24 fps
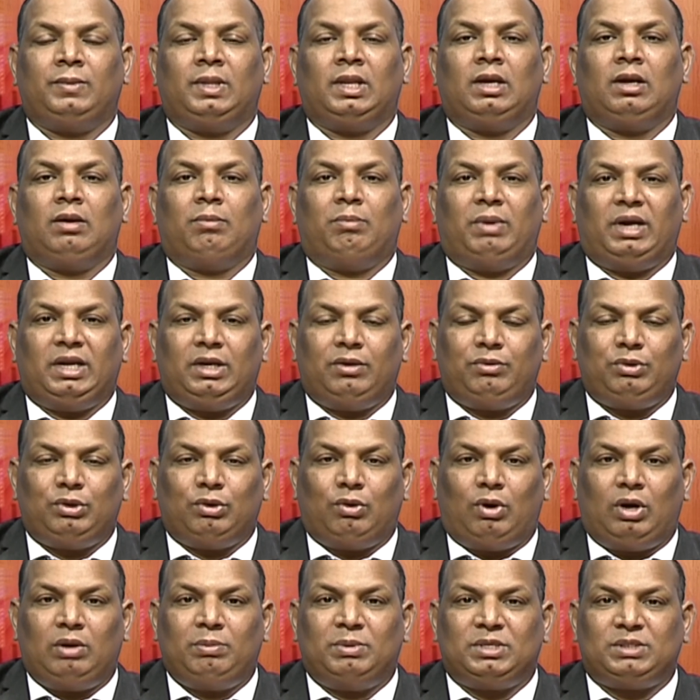By now you
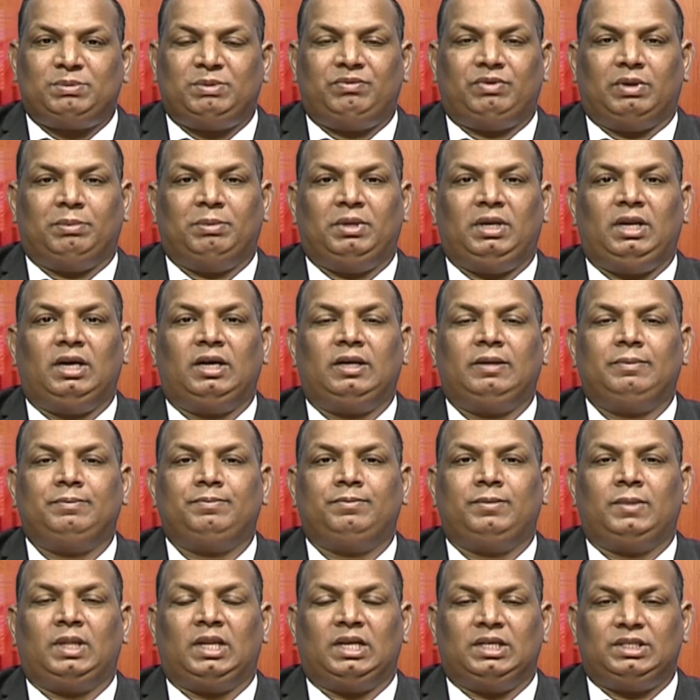all must be familiar,
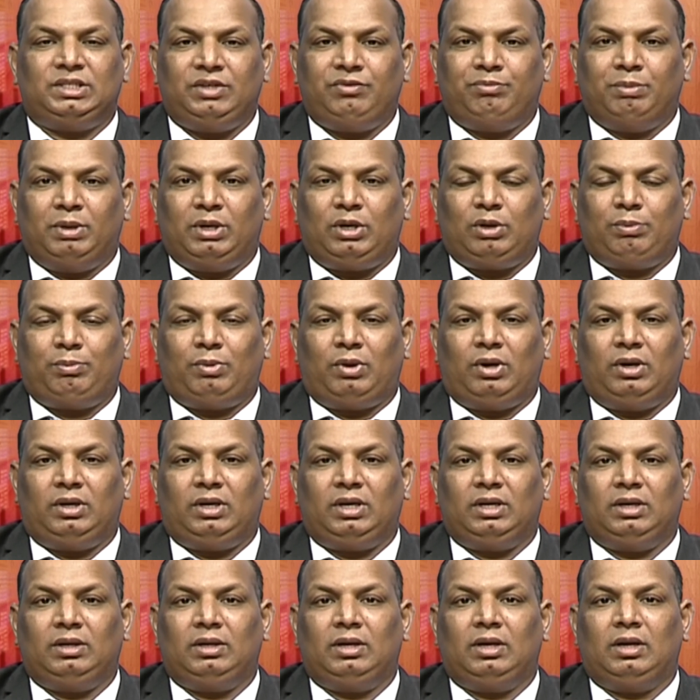Chief
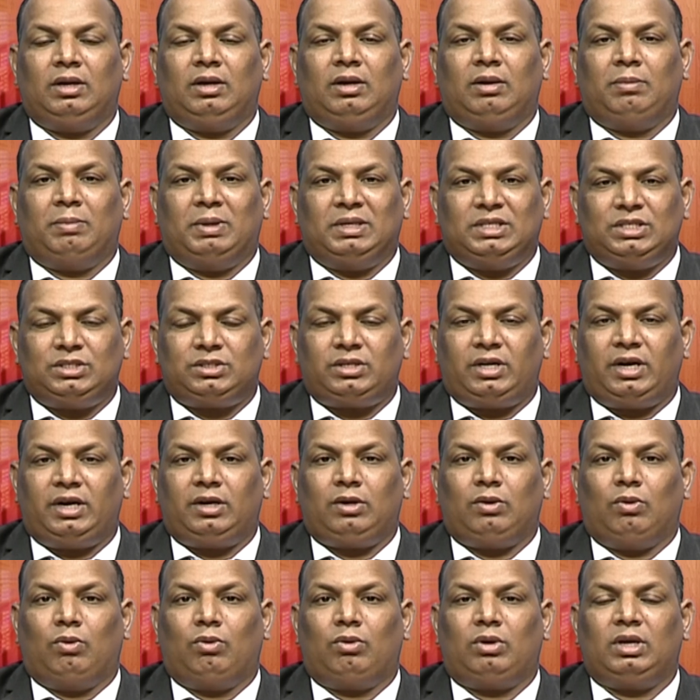Metropolitan Magistrate
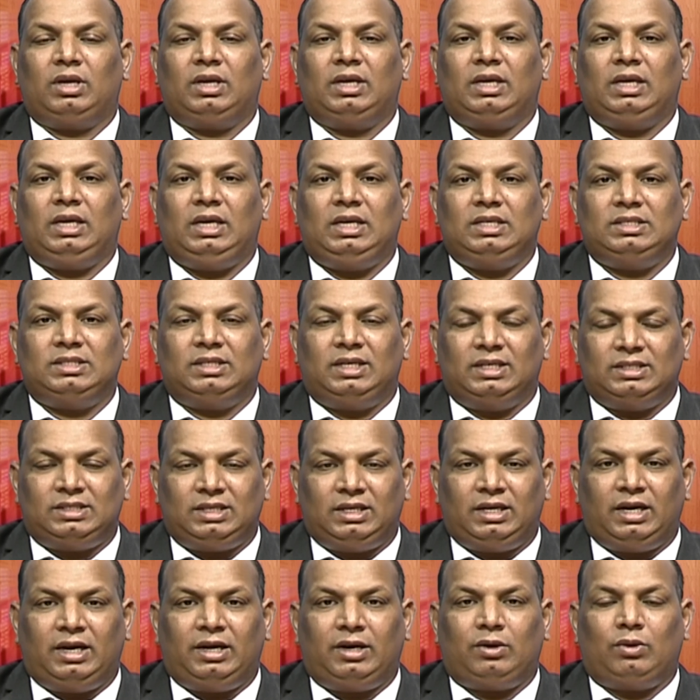Court is a
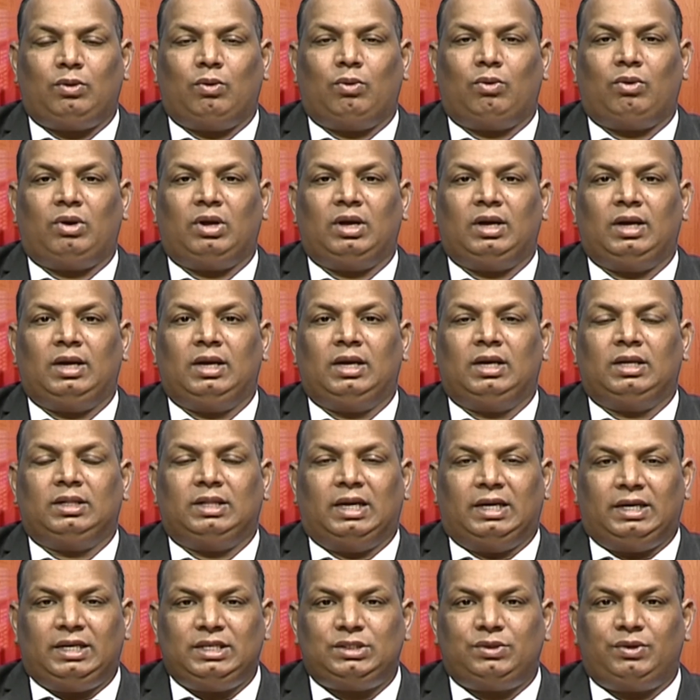designated court that
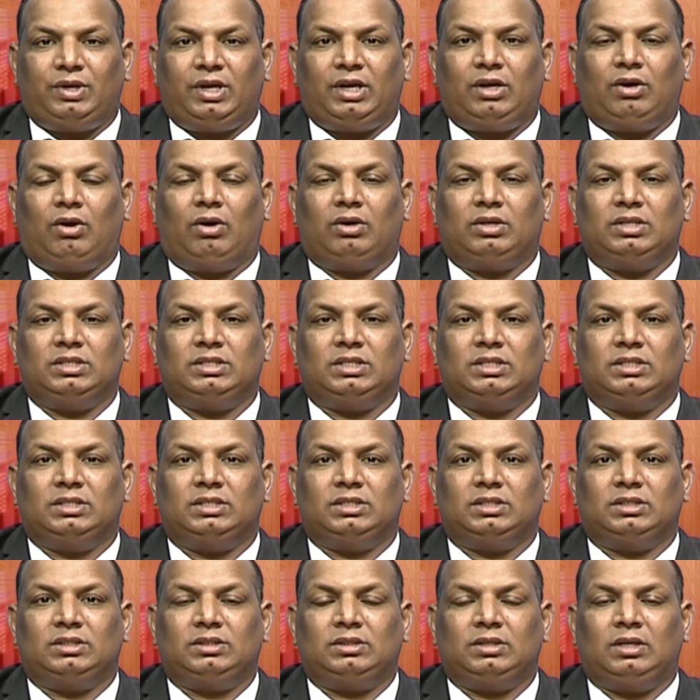is to take
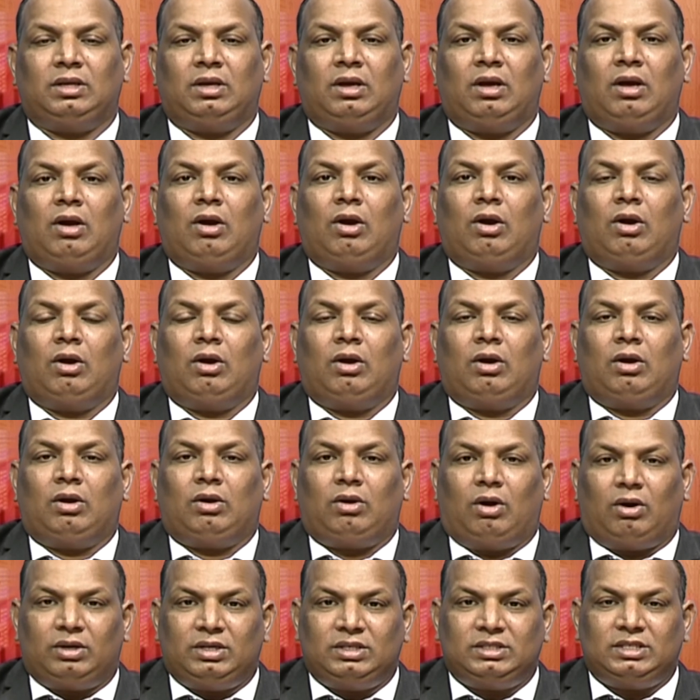cognizance
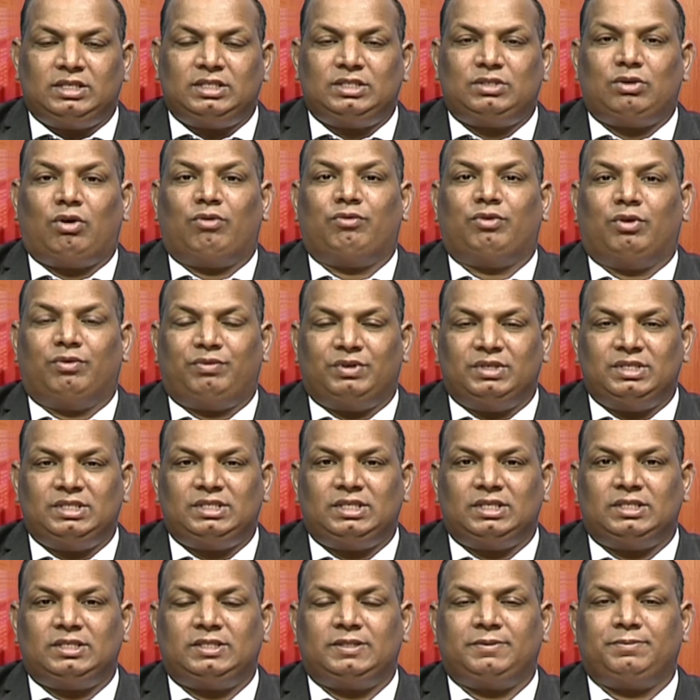of
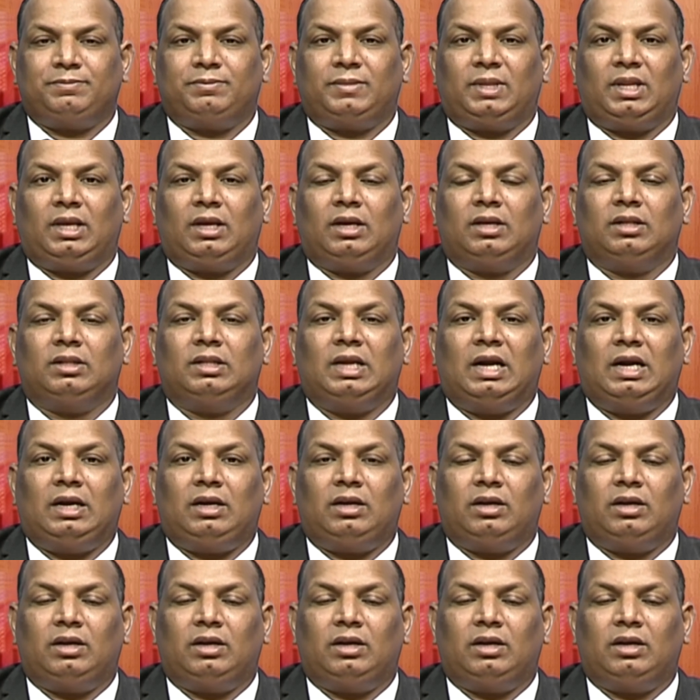offences that